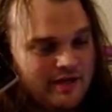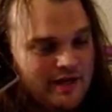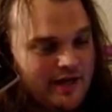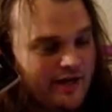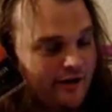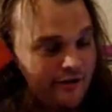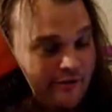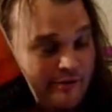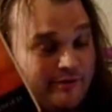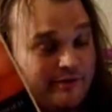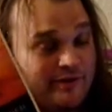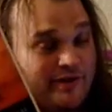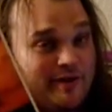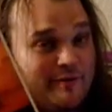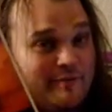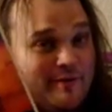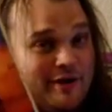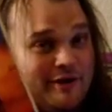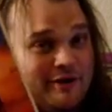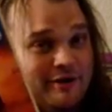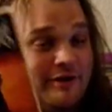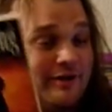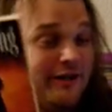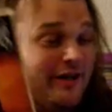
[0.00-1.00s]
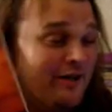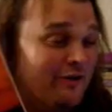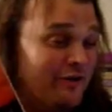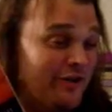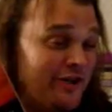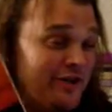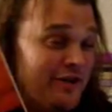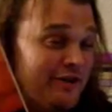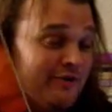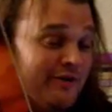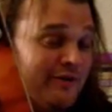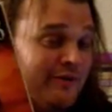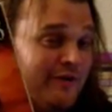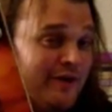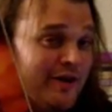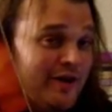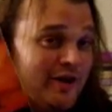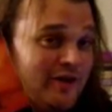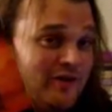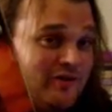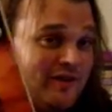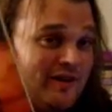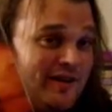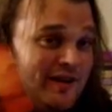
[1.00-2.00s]
I don't remember anything about it. I really need to reread
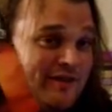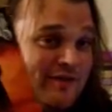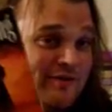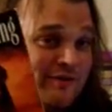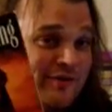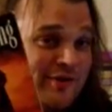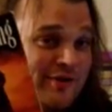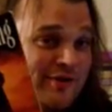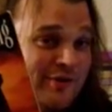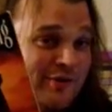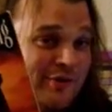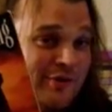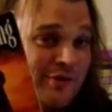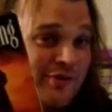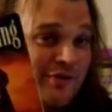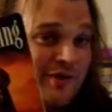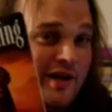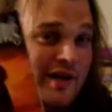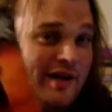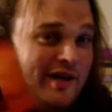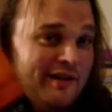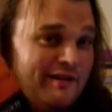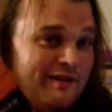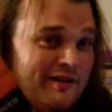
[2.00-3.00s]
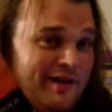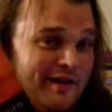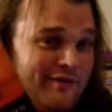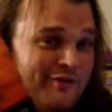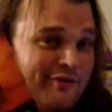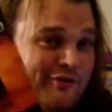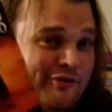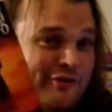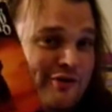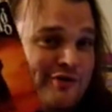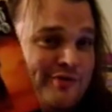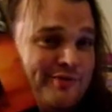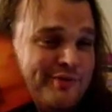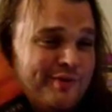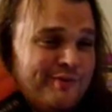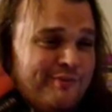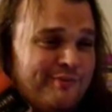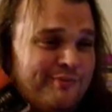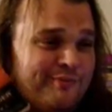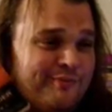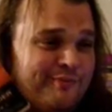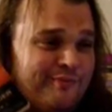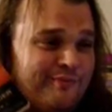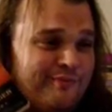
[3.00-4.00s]
it because I'd like to read the whole thing. I only have the first
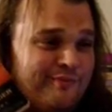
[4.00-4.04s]
one.